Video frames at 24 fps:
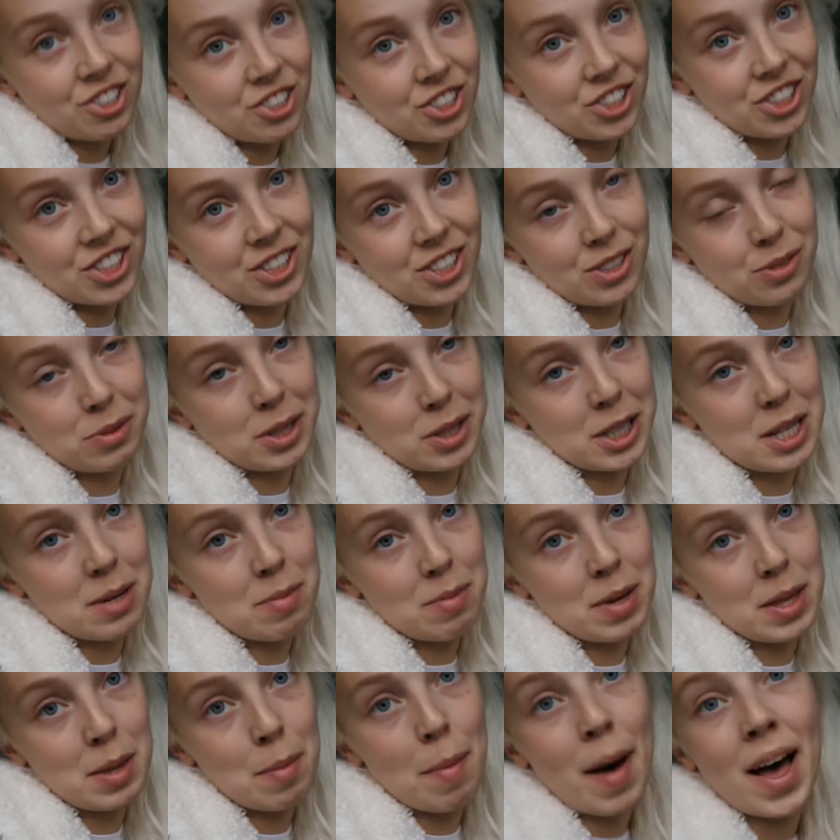just wish
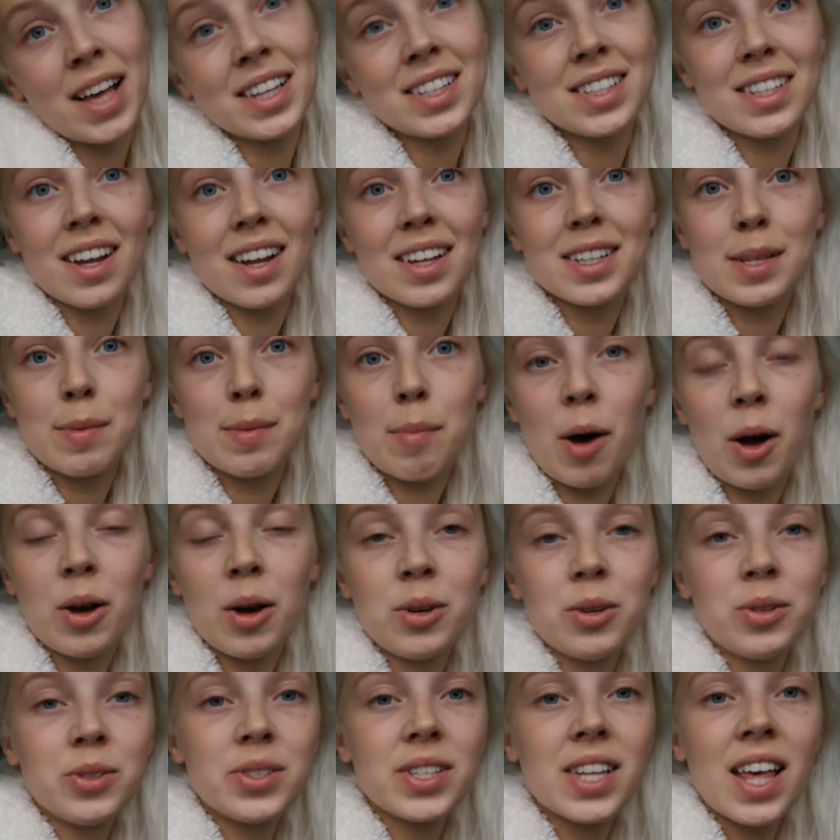me the best, I
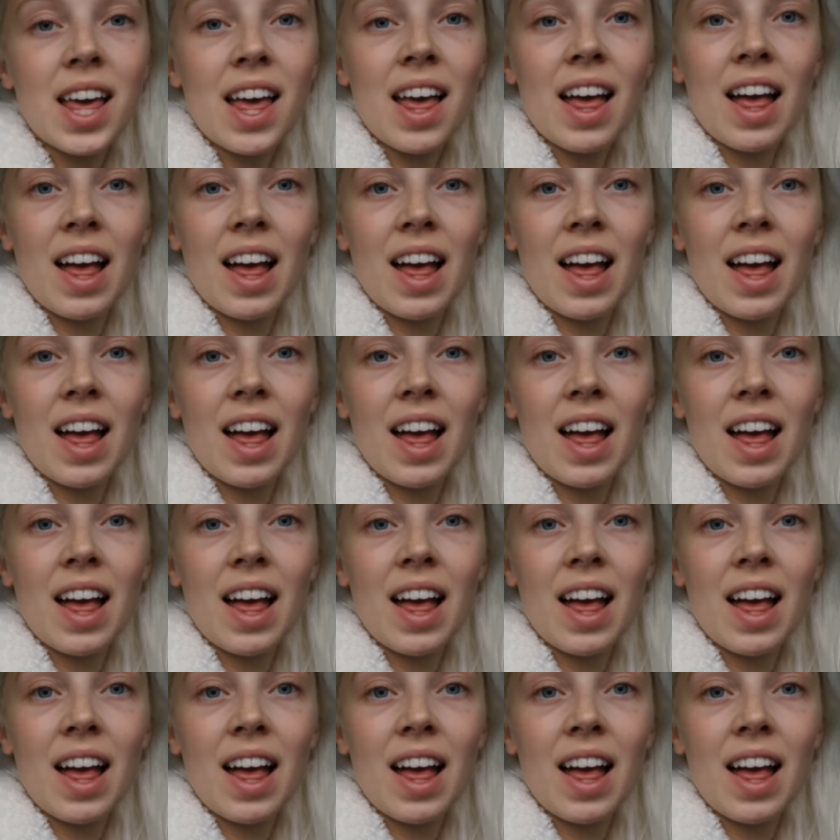suppose.